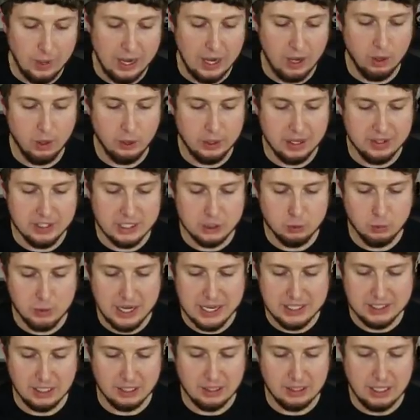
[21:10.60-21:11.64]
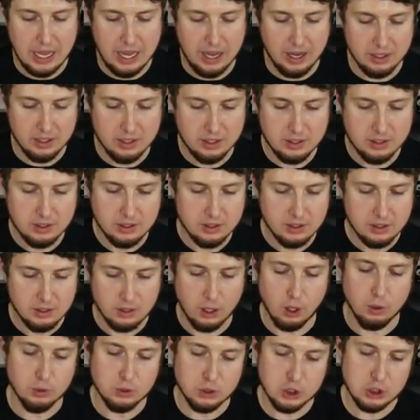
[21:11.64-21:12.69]
Wow, okay, this one has a lot.
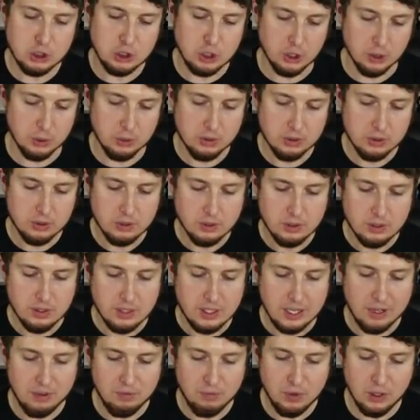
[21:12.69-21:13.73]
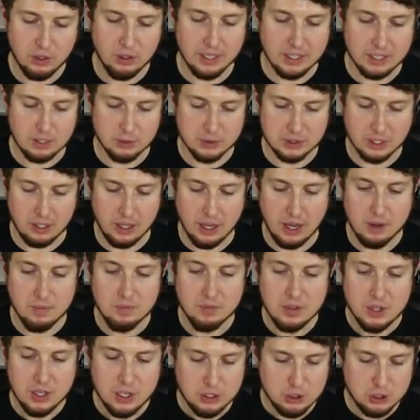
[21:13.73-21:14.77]
Oh, just two. It felt like it was a
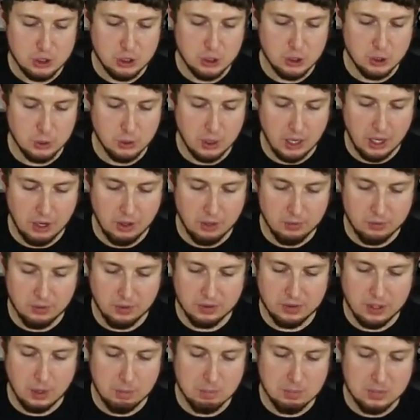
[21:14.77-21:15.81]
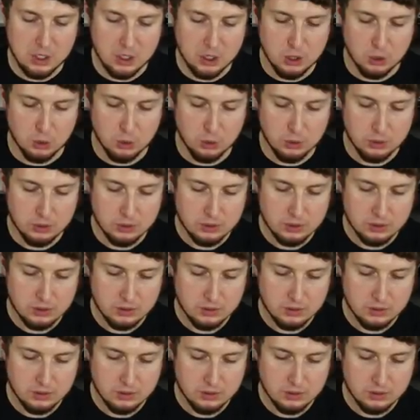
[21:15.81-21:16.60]
lot. Two of the Mew.